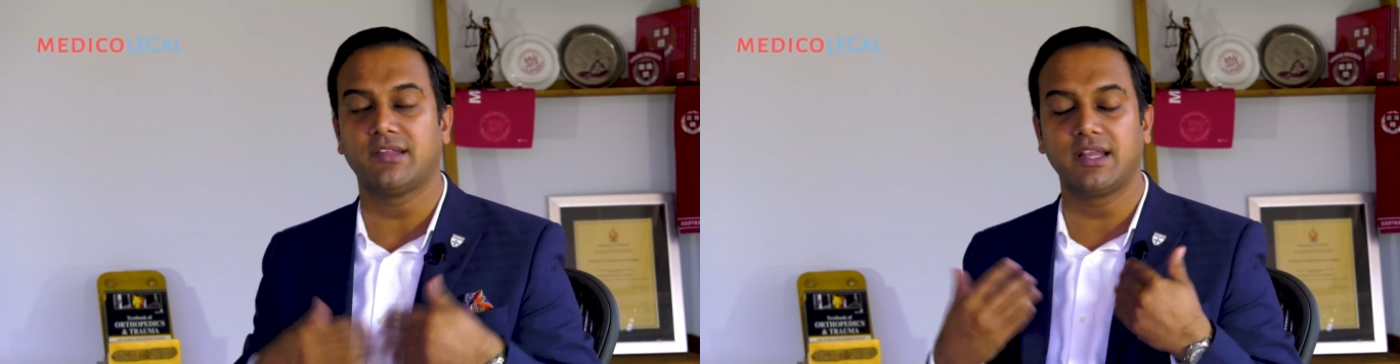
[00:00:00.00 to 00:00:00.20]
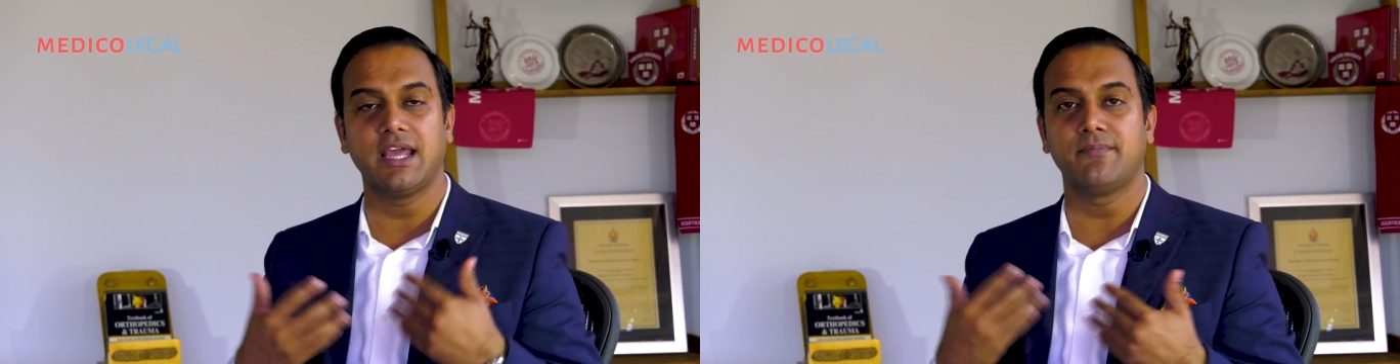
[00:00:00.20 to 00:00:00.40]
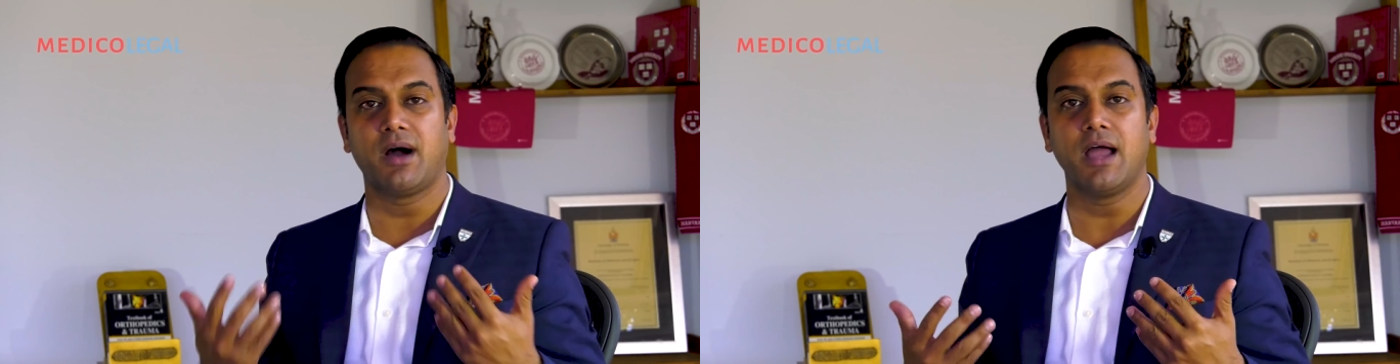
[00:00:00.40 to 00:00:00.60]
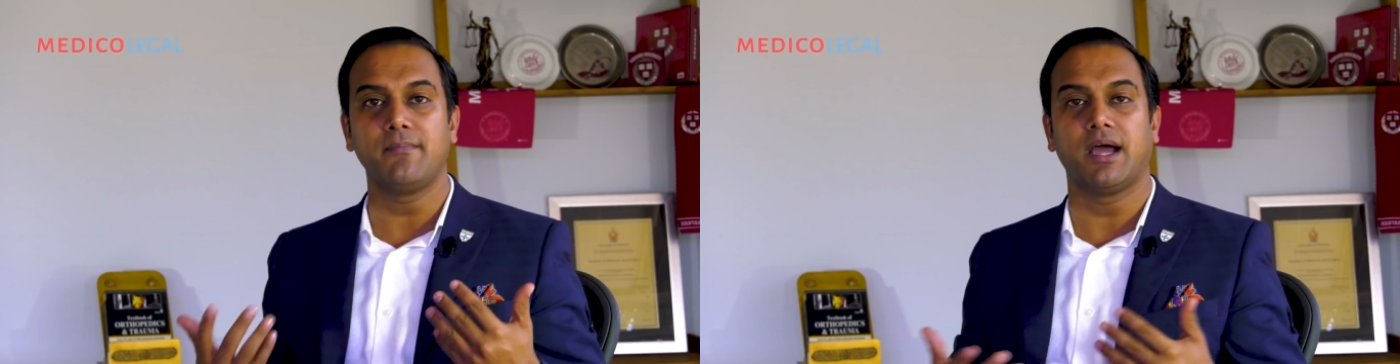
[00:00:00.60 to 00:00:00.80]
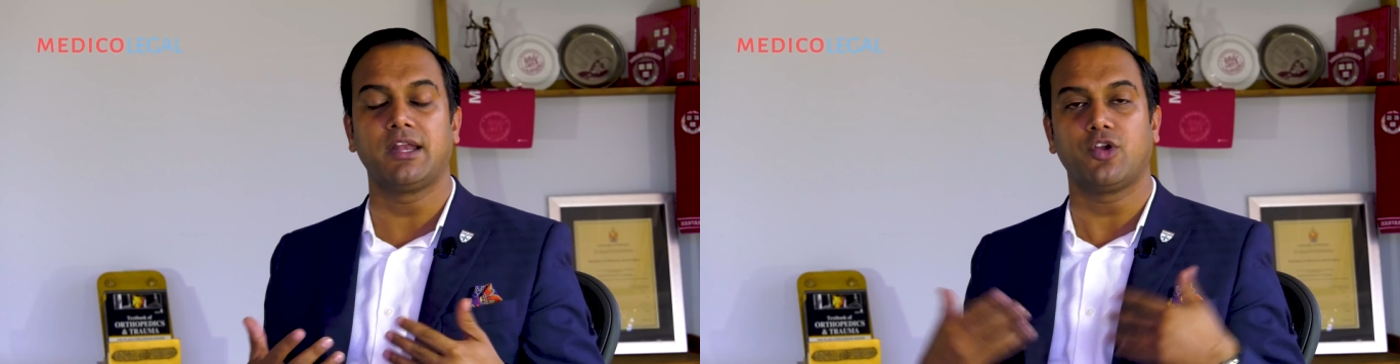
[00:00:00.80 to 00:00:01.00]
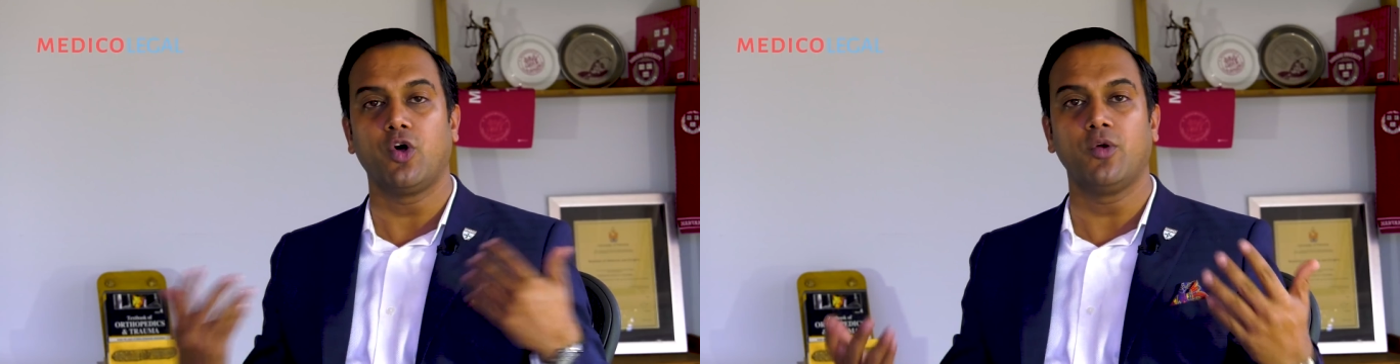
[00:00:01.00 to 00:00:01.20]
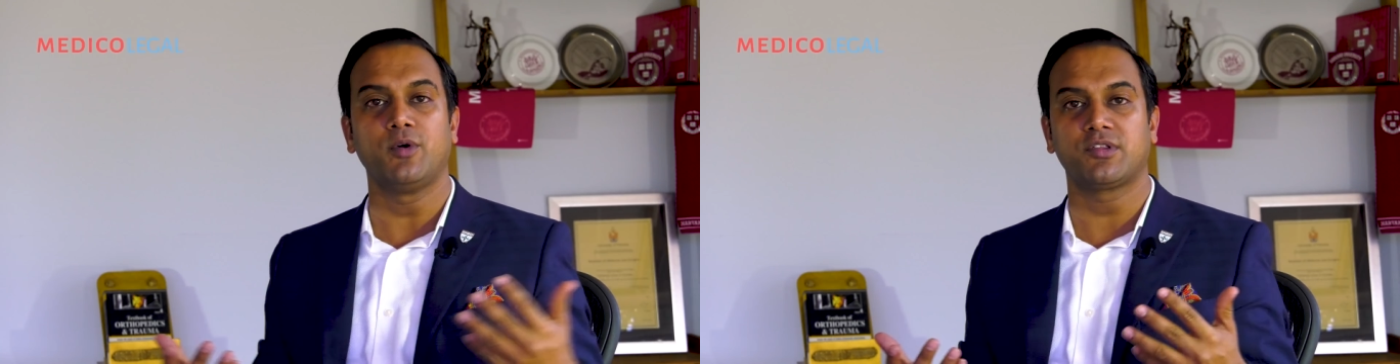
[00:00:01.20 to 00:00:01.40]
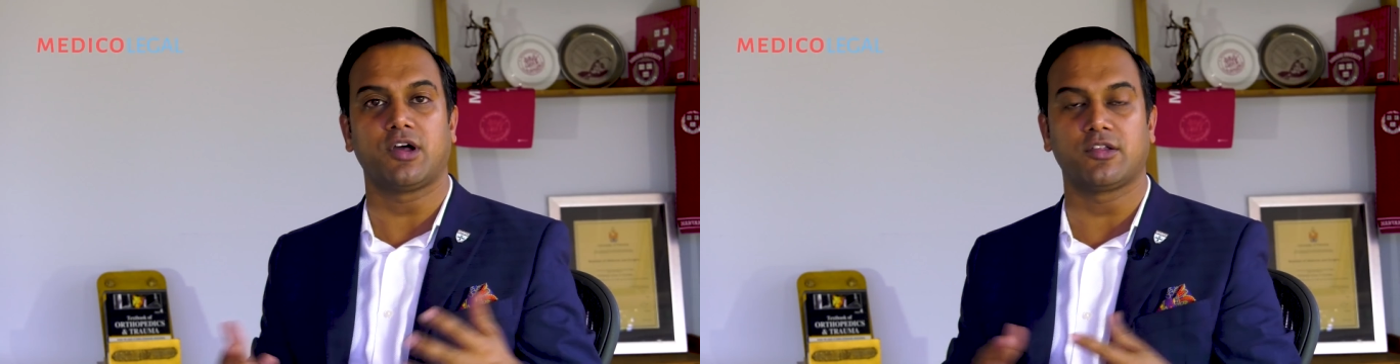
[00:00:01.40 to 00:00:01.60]
And in my mind, it
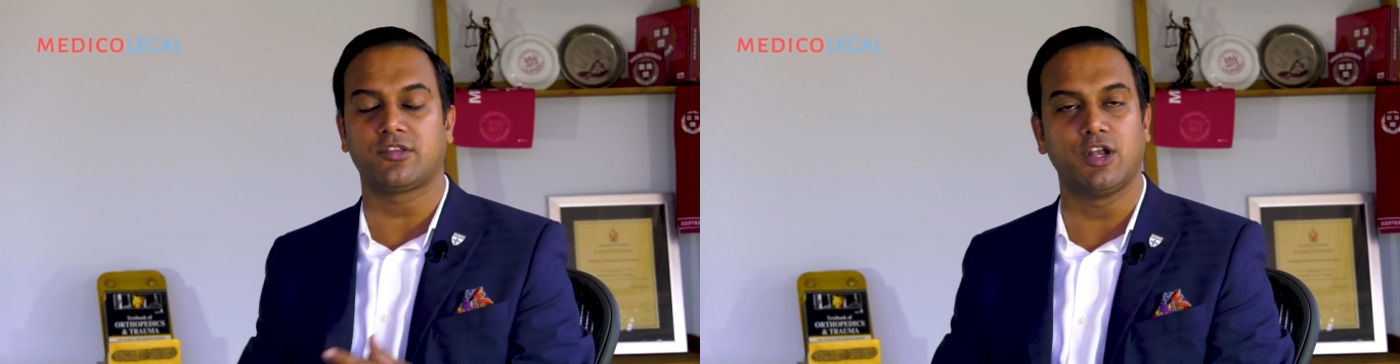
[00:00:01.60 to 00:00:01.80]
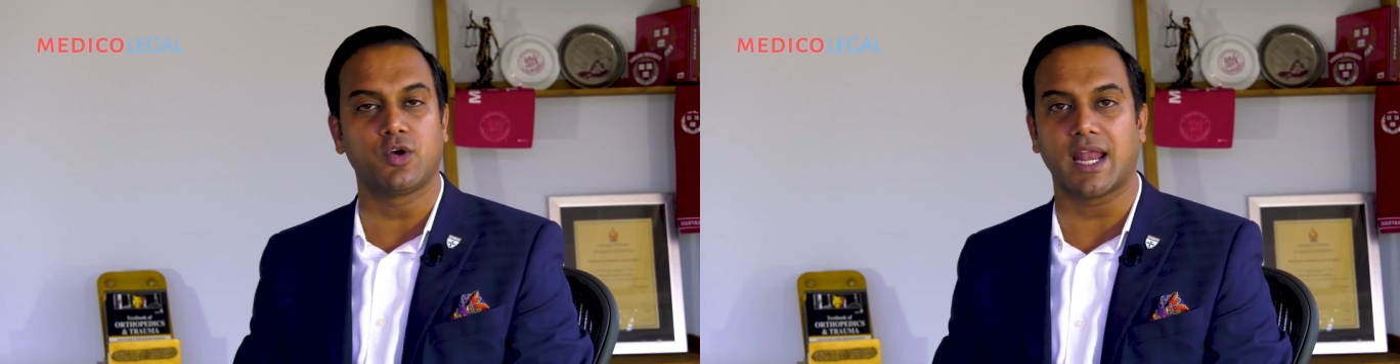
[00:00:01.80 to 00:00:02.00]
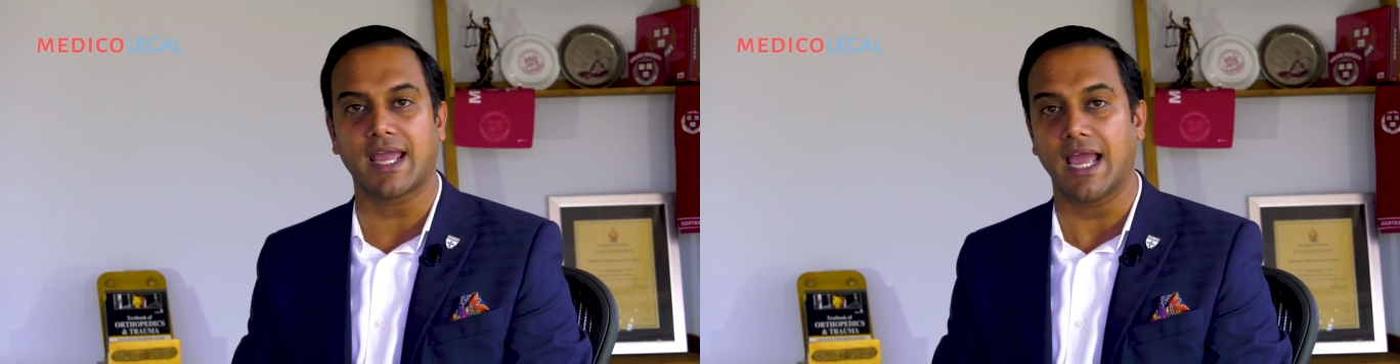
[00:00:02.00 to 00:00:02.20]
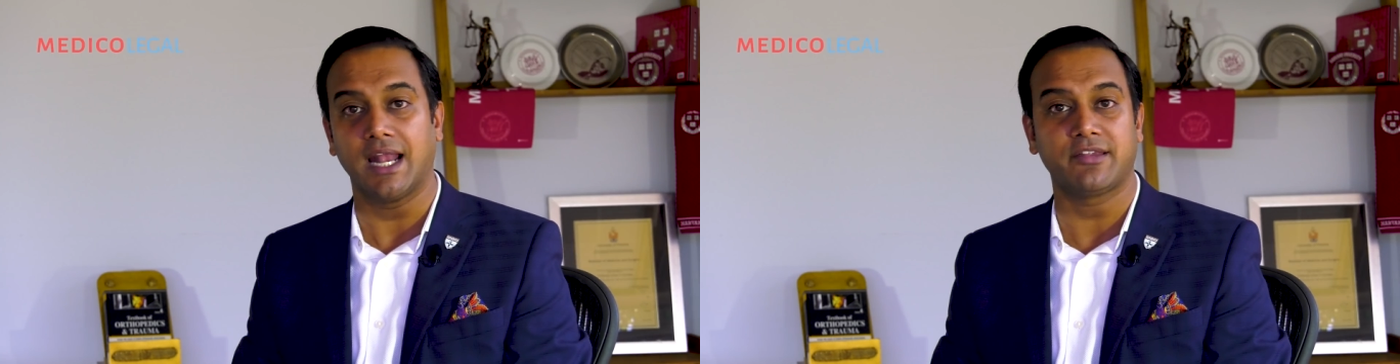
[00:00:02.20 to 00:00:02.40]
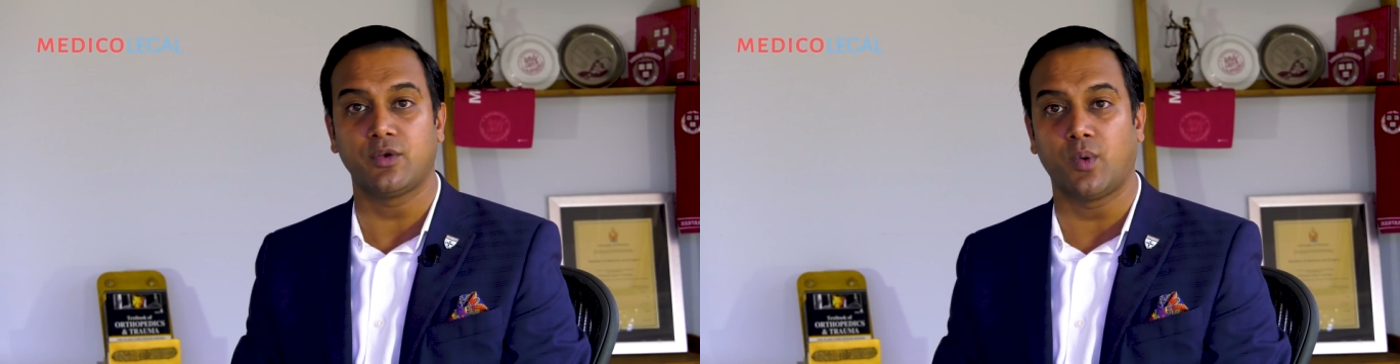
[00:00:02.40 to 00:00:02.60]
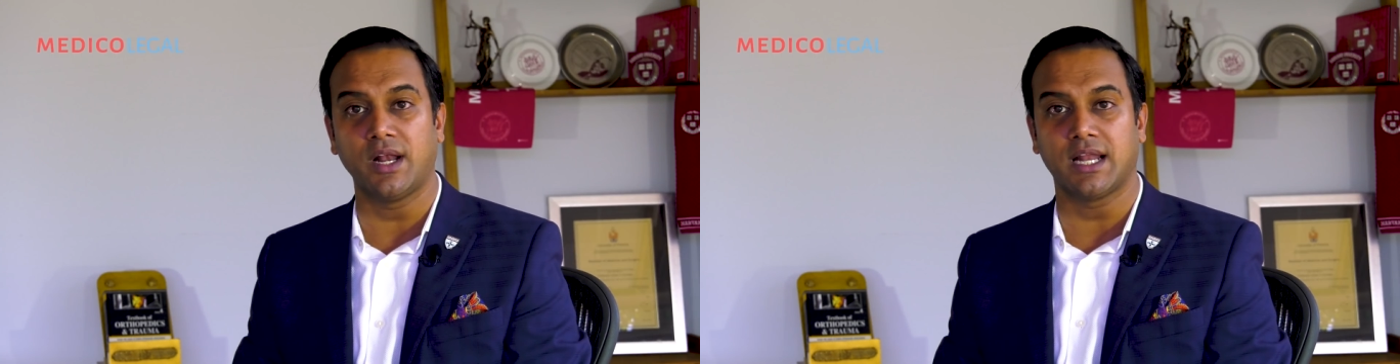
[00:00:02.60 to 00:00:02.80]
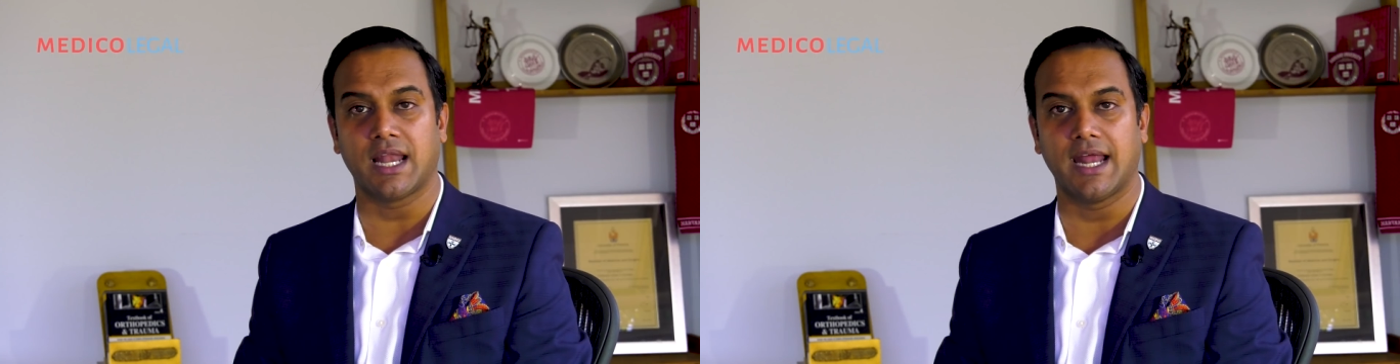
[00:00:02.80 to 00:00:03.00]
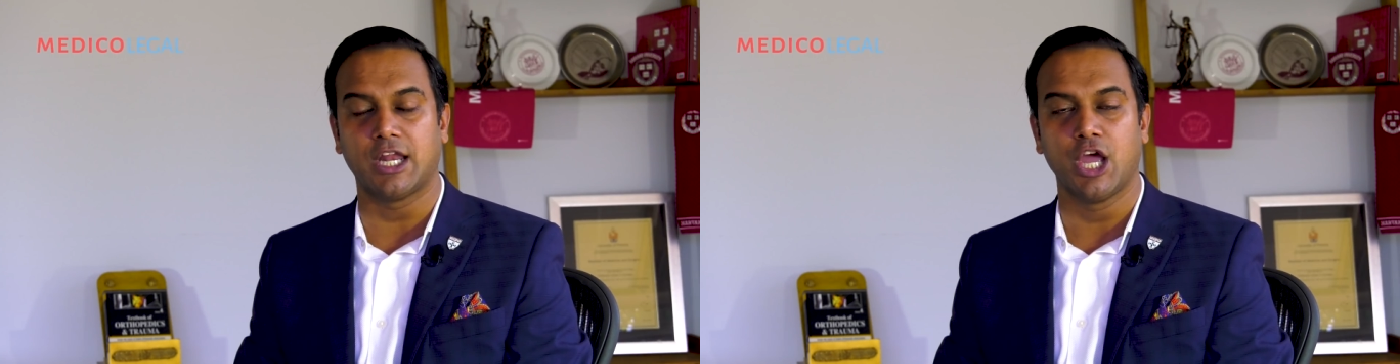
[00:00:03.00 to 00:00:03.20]
almost starts to look like Alice in
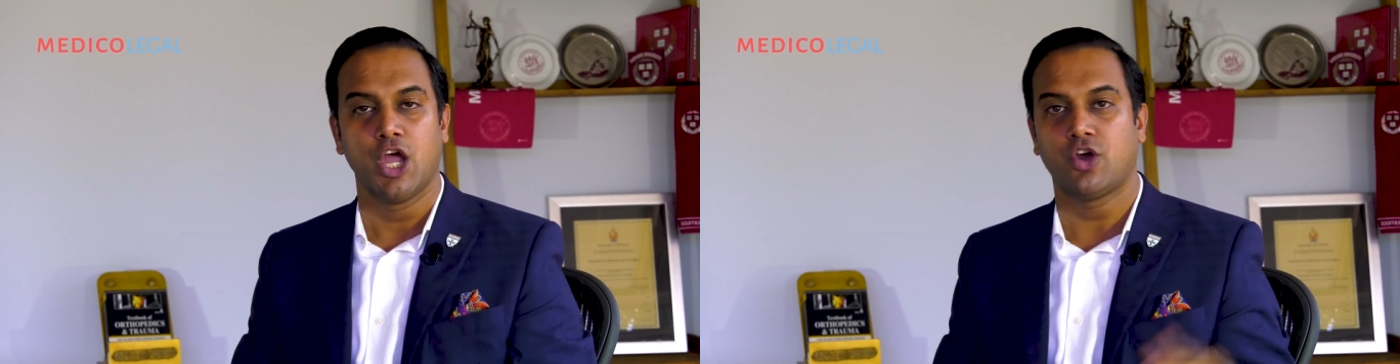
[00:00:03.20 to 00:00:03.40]
Wonderland